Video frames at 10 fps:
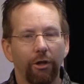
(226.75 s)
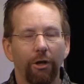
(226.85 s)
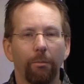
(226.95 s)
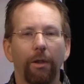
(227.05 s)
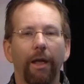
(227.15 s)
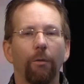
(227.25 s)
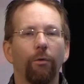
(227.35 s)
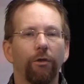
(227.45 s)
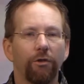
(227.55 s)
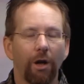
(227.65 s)
You need to plan
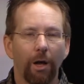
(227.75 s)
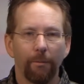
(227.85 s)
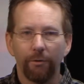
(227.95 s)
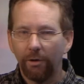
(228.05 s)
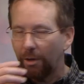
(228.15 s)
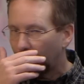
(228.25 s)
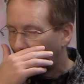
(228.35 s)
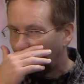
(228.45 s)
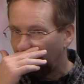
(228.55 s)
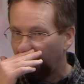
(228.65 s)
with jobs. You need to
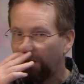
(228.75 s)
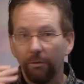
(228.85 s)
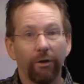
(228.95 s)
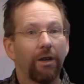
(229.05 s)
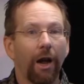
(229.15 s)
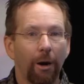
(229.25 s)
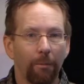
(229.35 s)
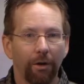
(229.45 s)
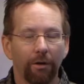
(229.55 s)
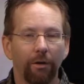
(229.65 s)
plan with retirement.